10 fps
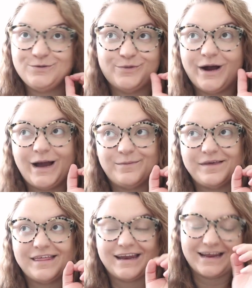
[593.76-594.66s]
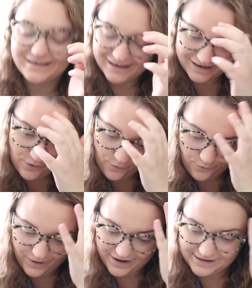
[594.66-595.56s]
super happy that I did
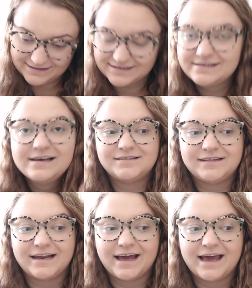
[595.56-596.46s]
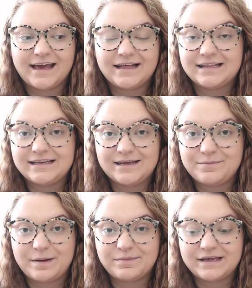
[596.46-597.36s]
was that I cleaned
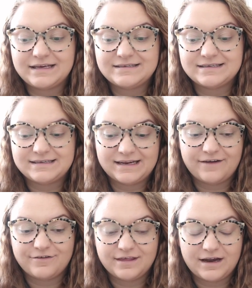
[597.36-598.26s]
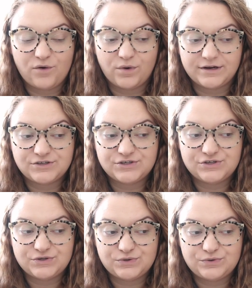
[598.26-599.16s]
up my place and did everything I wanted to
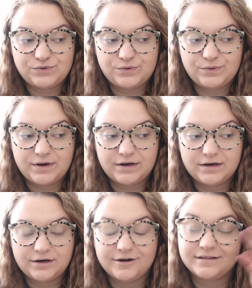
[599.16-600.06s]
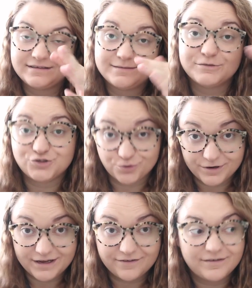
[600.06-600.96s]
do or at least
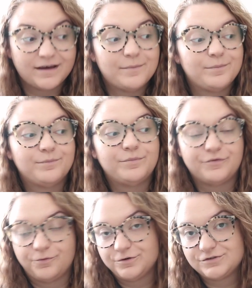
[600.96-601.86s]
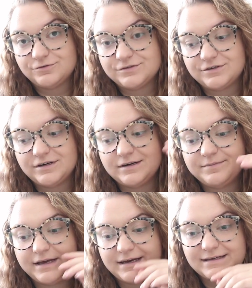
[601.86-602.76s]
majority of it before school started
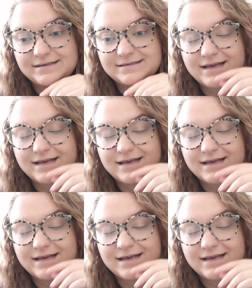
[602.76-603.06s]
because